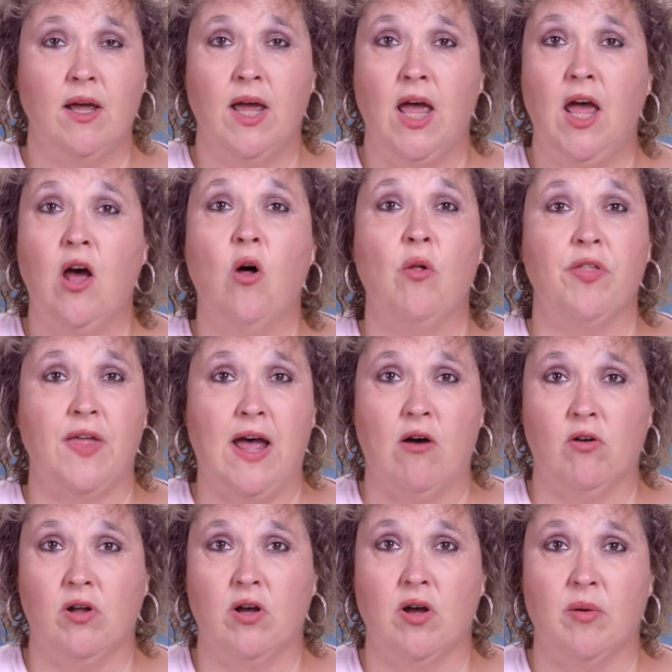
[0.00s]
health
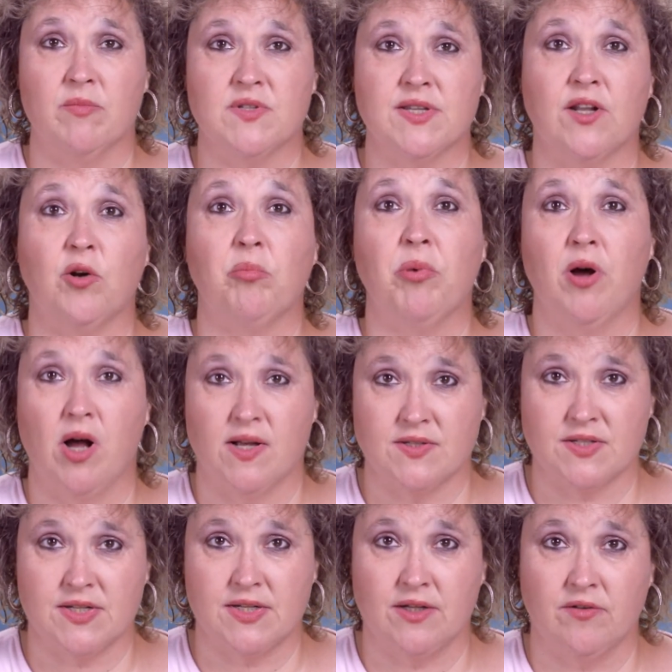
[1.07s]
outcomes that are
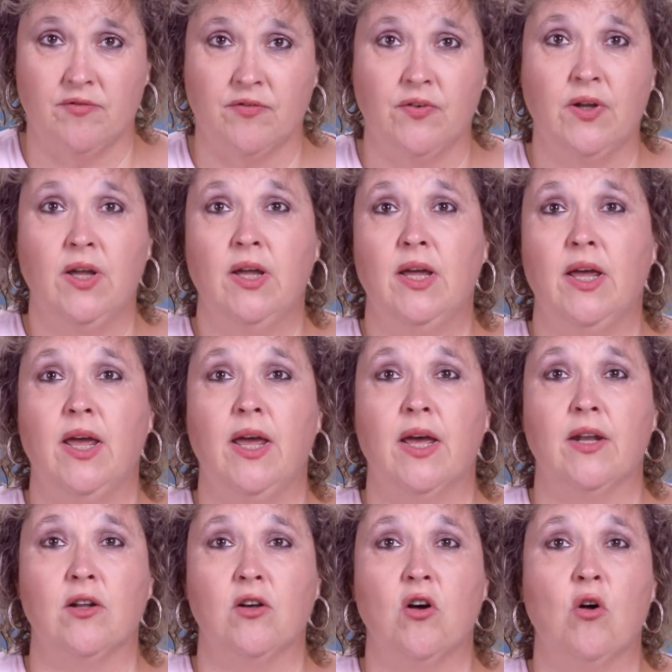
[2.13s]
positive,
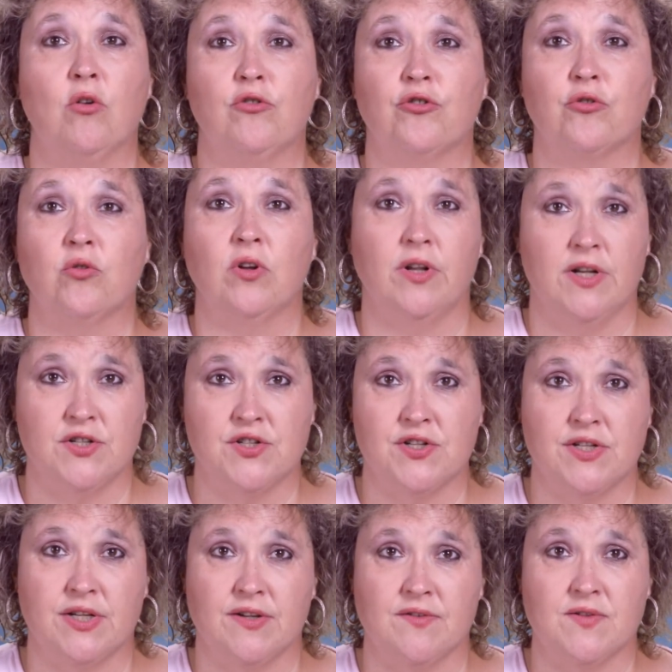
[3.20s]
and cultural
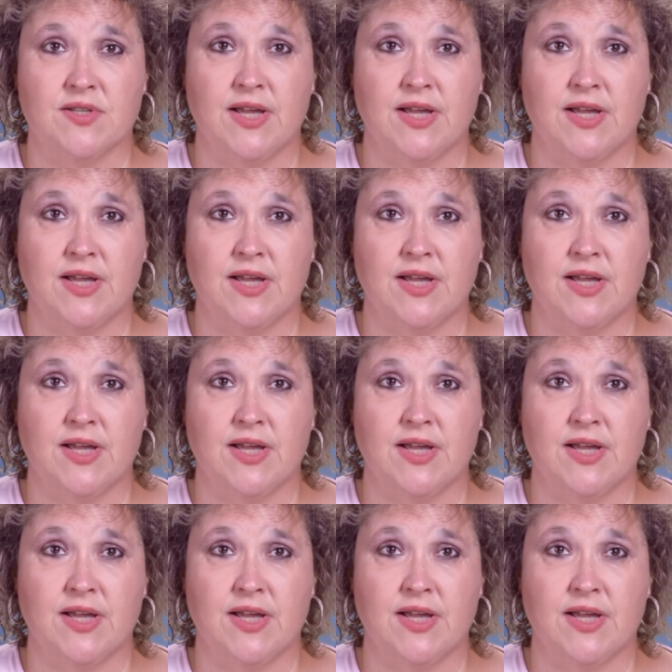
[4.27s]
initiatives